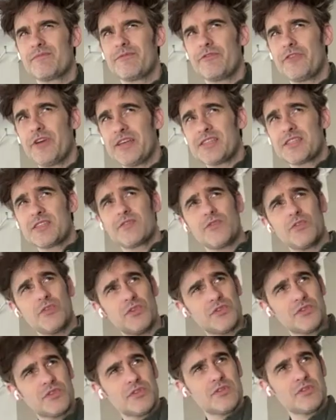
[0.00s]

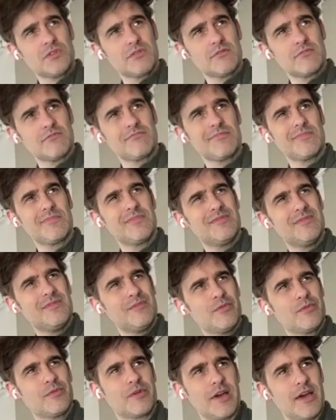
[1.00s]
Festivals
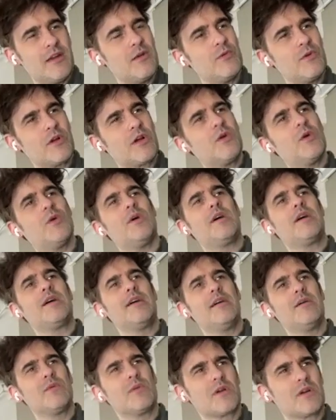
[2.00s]
kind of
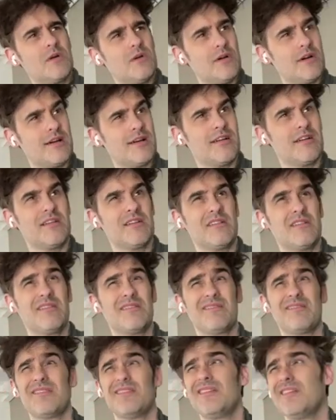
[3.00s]

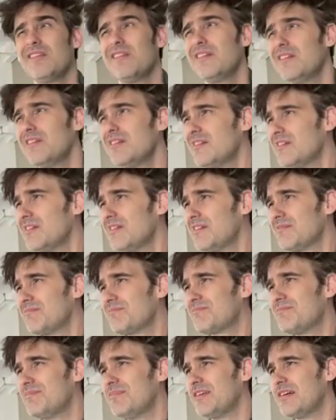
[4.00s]
require
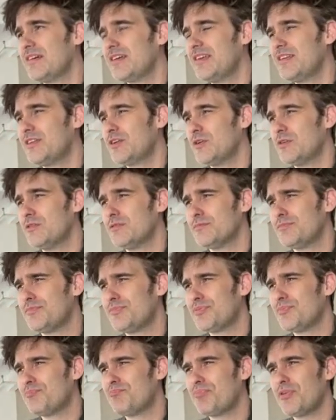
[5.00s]
you know,
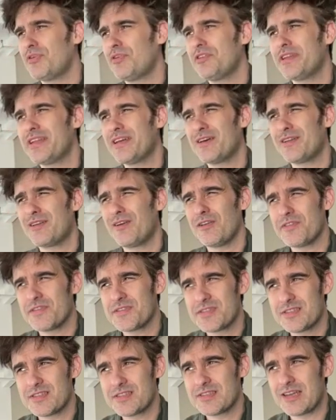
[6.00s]
pulling out all
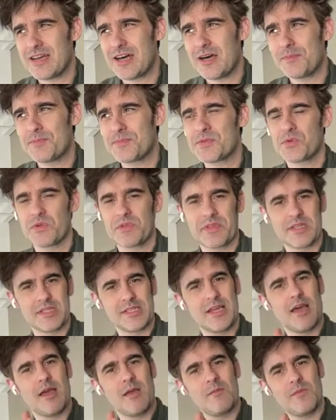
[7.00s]
the stops with the
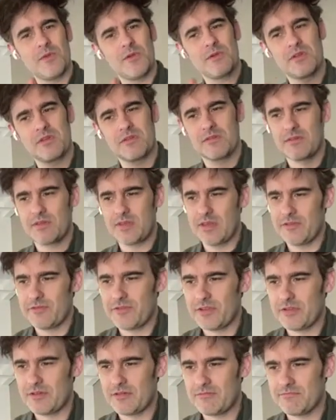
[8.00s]
time you're
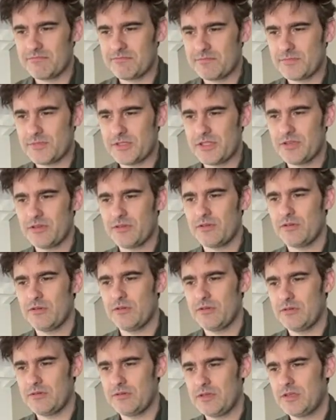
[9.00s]
given
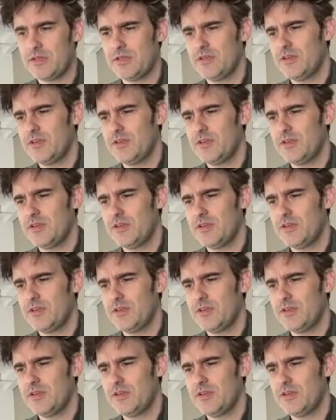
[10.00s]
to